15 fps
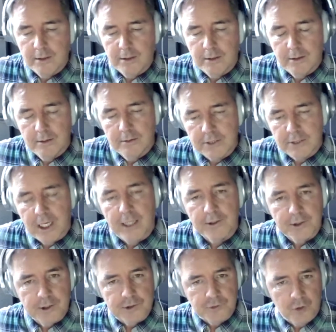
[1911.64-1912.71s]
childhood
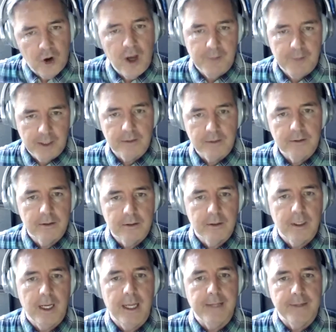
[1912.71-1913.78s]
trauma in
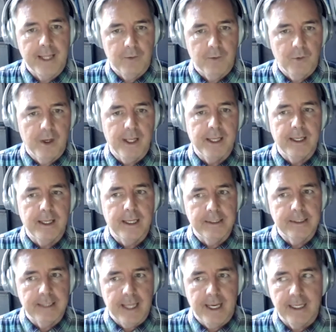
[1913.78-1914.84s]
that way, in
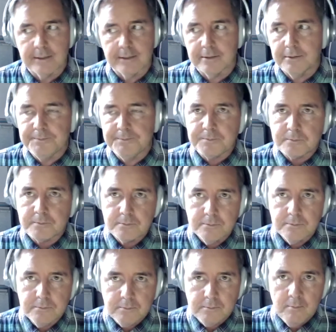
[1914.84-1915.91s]
that
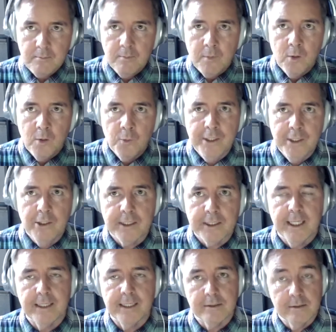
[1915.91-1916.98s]
we look at
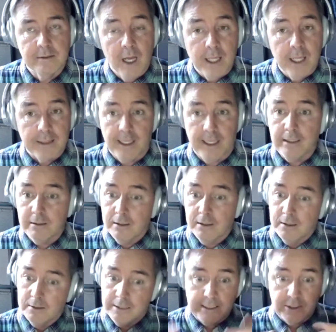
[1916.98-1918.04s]
not that
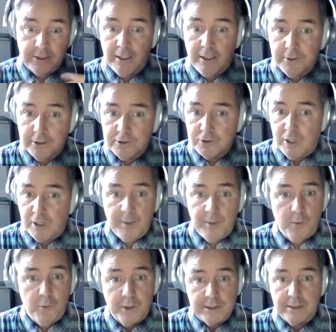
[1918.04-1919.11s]
childhood trauma was
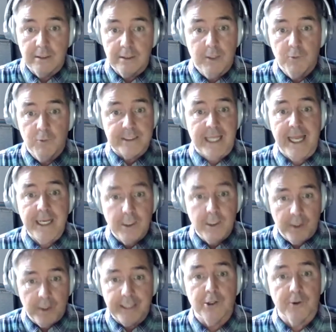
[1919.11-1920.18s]
anyway
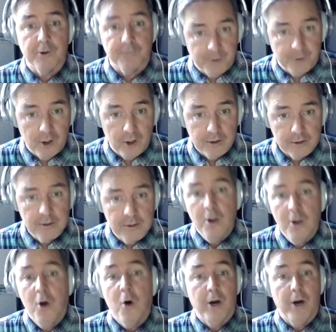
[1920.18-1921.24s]
your fault
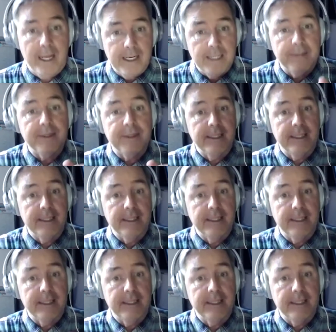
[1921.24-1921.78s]
or anything that